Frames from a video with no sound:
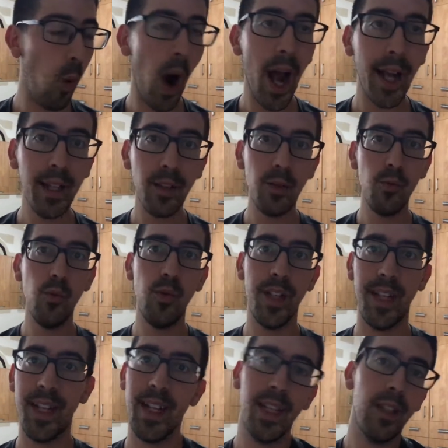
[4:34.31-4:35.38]
Why do we
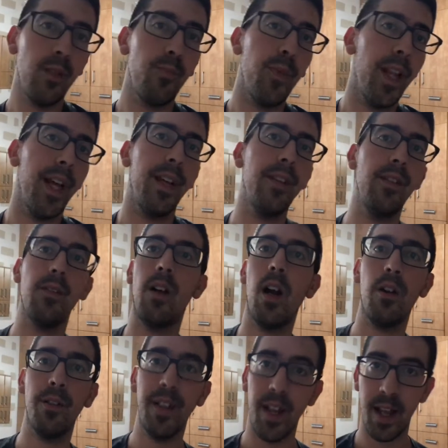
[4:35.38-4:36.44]
need to plan
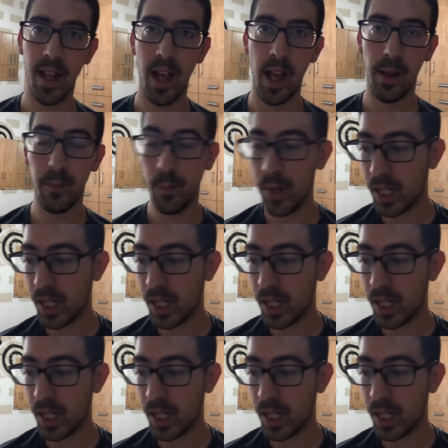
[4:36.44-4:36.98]
our day ahead?